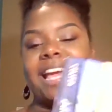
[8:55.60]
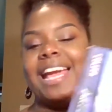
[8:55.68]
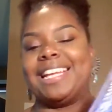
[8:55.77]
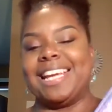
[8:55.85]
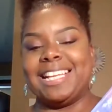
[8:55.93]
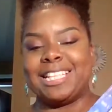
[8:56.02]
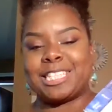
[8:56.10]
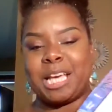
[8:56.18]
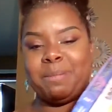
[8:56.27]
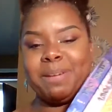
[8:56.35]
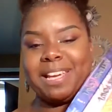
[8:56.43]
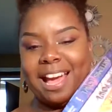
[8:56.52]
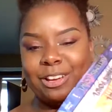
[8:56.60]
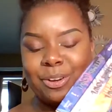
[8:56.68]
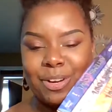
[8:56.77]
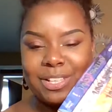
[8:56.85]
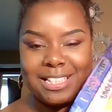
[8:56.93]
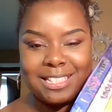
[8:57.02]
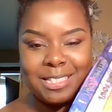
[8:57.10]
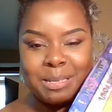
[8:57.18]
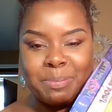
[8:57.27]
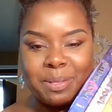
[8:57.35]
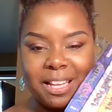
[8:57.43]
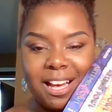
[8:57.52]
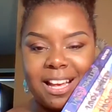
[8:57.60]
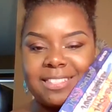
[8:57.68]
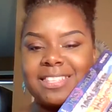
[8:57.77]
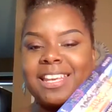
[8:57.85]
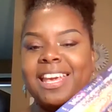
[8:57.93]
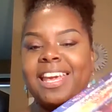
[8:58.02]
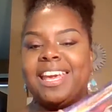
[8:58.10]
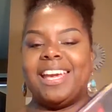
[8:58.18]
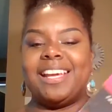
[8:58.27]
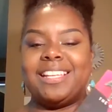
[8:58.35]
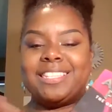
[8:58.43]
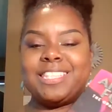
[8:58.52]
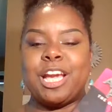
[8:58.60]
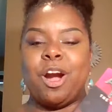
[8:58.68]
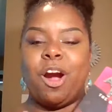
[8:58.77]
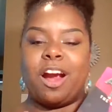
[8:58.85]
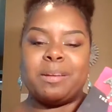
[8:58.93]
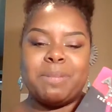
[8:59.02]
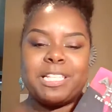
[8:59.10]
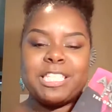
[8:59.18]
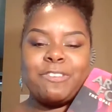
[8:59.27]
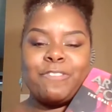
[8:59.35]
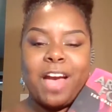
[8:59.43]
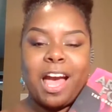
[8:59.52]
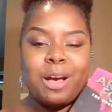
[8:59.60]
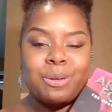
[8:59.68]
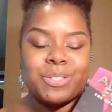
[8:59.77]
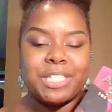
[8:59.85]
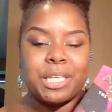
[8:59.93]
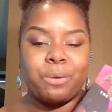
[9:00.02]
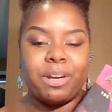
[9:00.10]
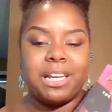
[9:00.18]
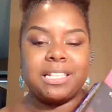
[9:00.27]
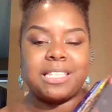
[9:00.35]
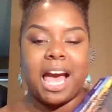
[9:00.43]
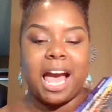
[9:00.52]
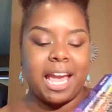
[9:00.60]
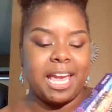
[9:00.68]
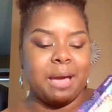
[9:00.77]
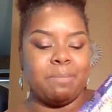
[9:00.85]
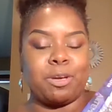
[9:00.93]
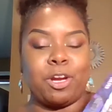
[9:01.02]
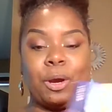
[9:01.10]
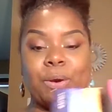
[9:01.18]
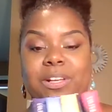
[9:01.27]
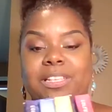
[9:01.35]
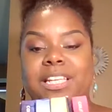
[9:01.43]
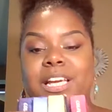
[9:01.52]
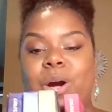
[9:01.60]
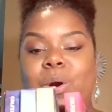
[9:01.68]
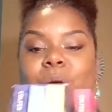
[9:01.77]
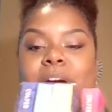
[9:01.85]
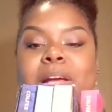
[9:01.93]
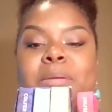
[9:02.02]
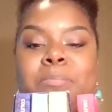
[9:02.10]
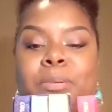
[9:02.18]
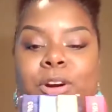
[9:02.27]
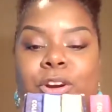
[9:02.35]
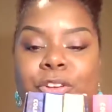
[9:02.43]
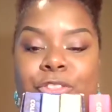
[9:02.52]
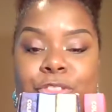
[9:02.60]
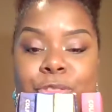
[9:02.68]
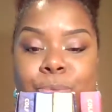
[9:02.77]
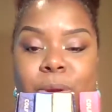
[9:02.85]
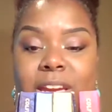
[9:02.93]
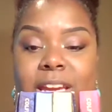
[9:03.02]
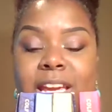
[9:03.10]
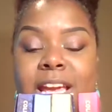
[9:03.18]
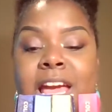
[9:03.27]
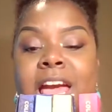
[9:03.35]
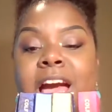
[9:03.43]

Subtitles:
And it is coming out on Disney Plus. It is the Artemis Fowl series. I am currently on book 3